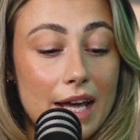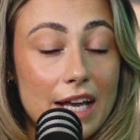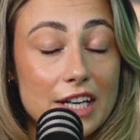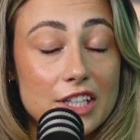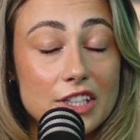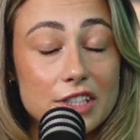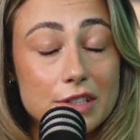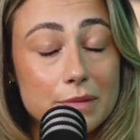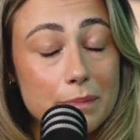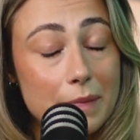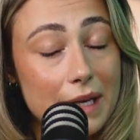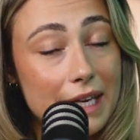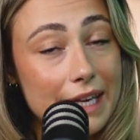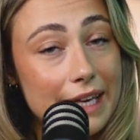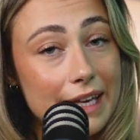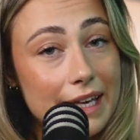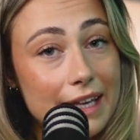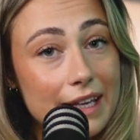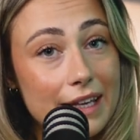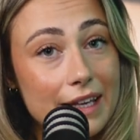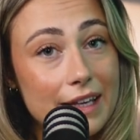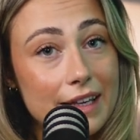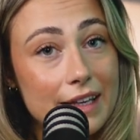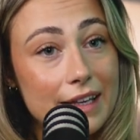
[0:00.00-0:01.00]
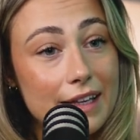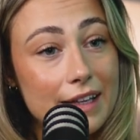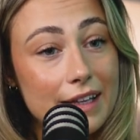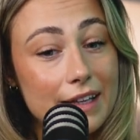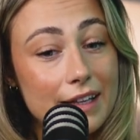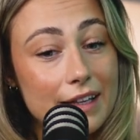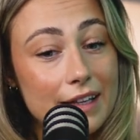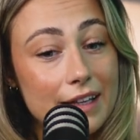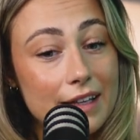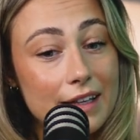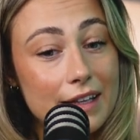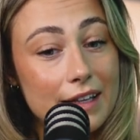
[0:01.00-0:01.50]
just be
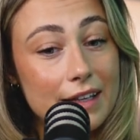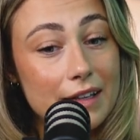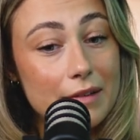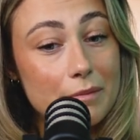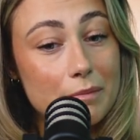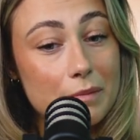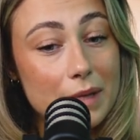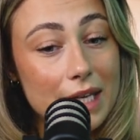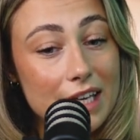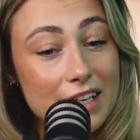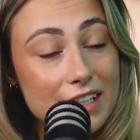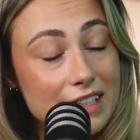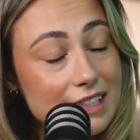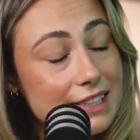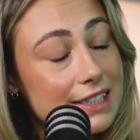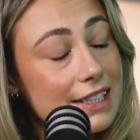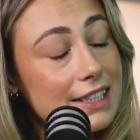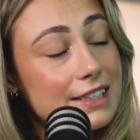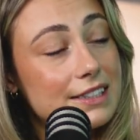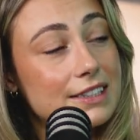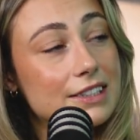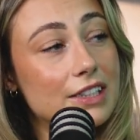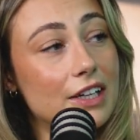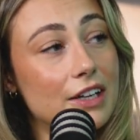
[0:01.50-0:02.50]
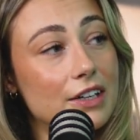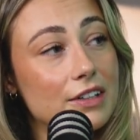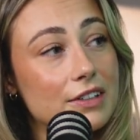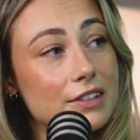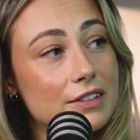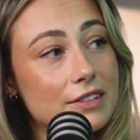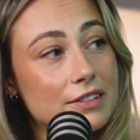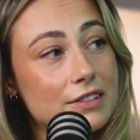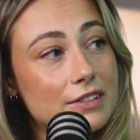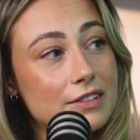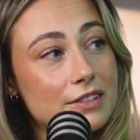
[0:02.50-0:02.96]
consistent.